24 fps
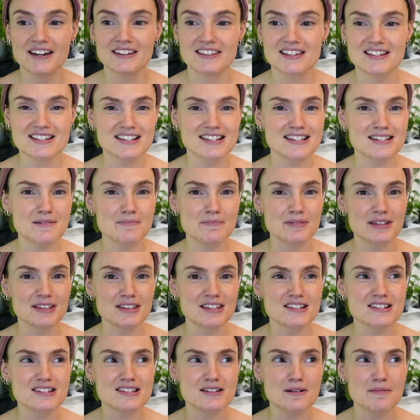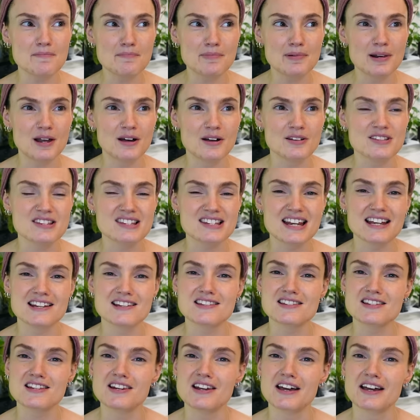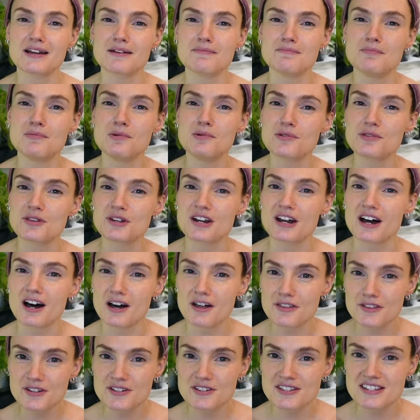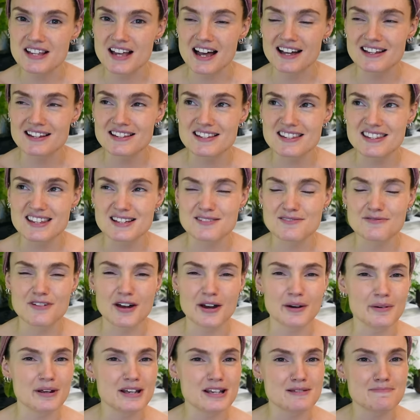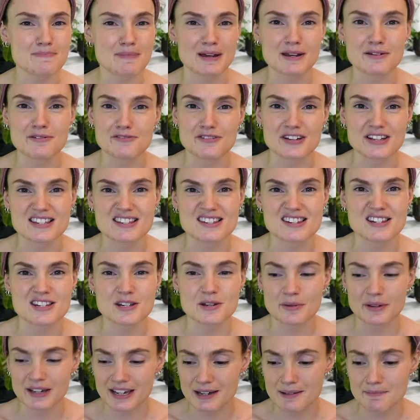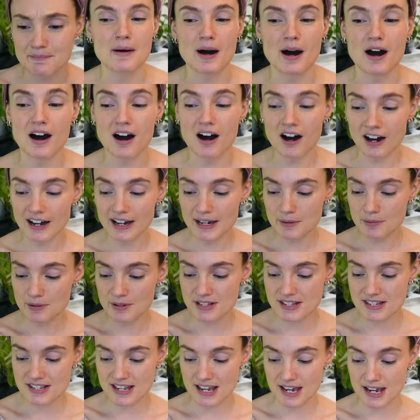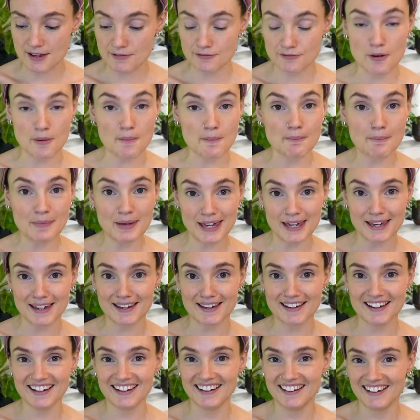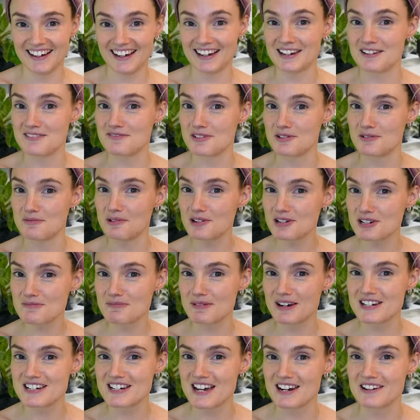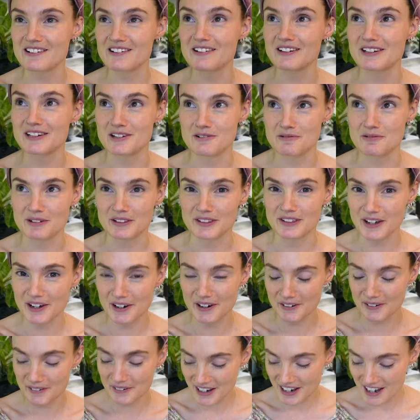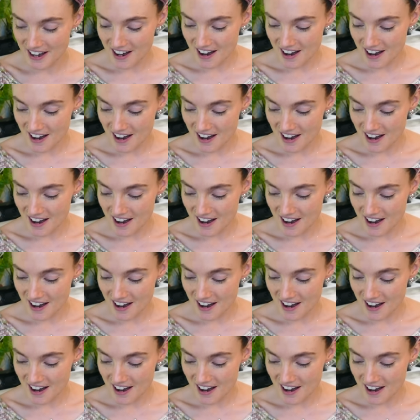This is something that some plants tend to like more than others, and there's various benefits to doing it. But I would say for me, and if you watch my channel, you will know,